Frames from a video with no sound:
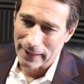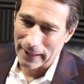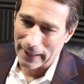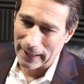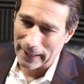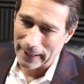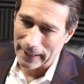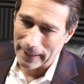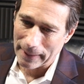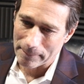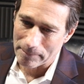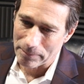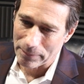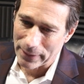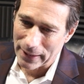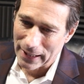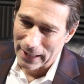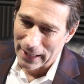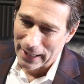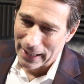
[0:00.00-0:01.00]
Um, it's all
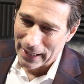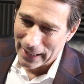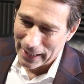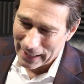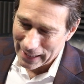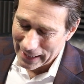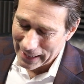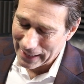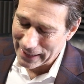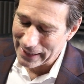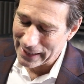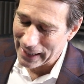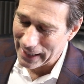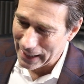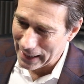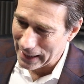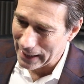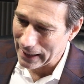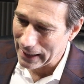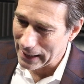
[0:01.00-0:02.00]
relative. And uh,